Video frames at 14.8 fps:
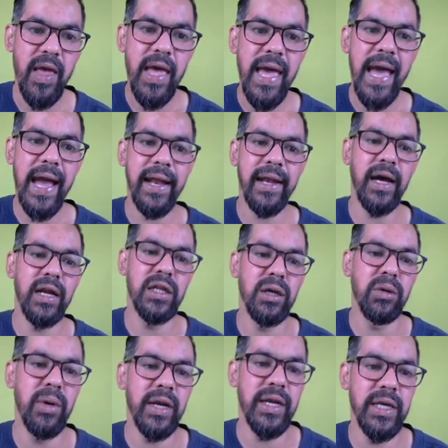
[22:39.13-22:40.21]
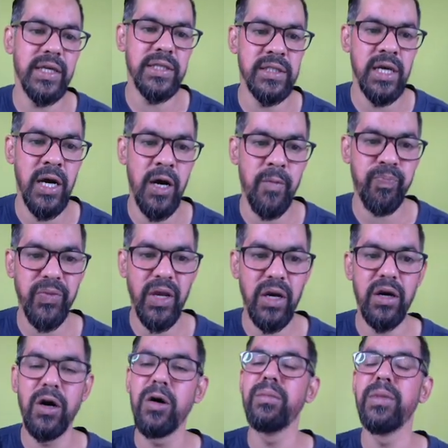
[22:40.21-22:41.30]
and another one is
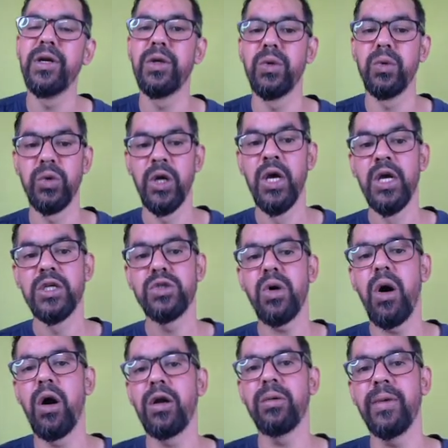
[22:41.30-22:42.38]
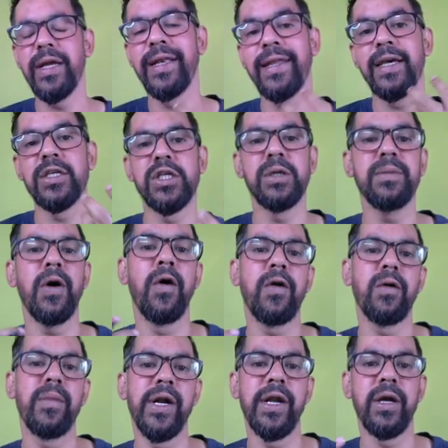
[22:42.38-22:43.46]
government route. So in case of
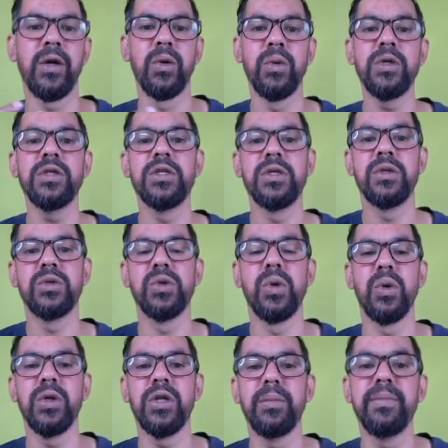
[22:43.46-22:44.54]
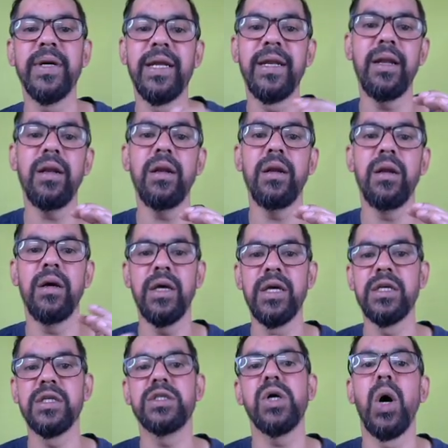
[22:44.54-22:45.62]
automatic routes, so the bill
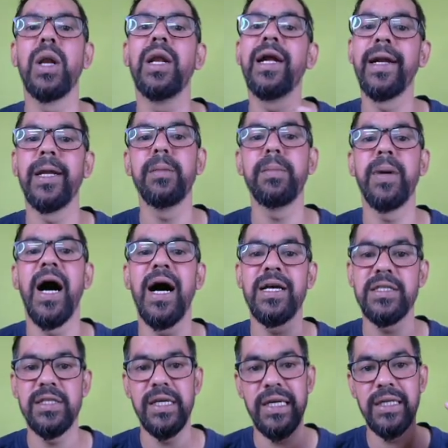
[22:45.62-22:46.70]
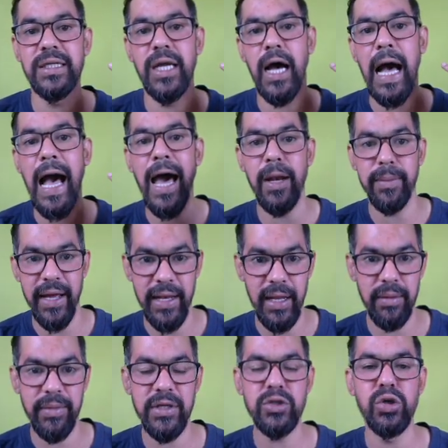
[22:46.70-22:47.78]
is already passed in our
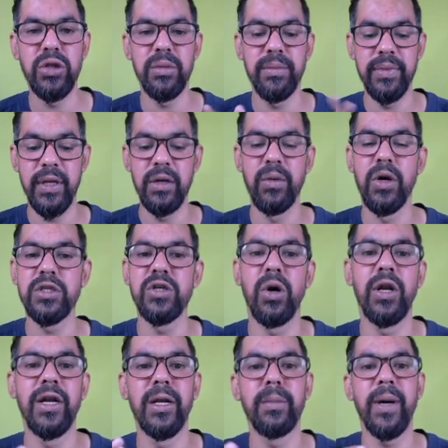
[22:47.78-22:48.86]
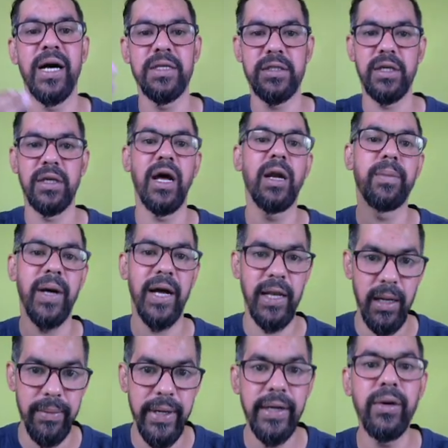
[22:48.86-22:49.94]
parliament. So the bill was already passed in our
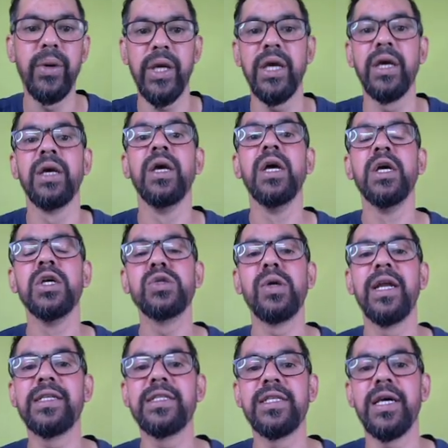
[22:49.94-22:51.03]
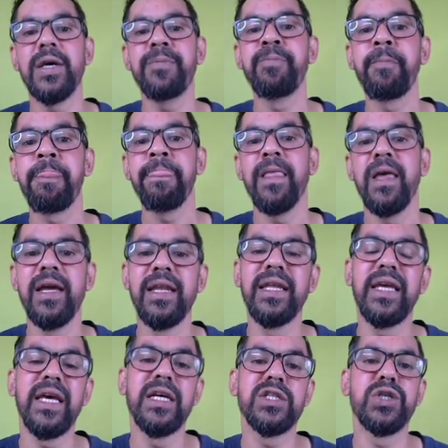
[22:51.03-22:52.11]
parliament. Okay, so let's say in
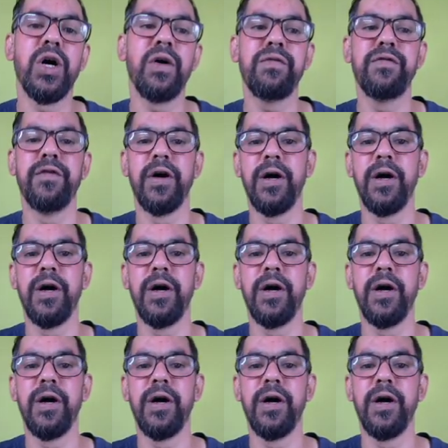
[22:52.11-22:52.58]
case of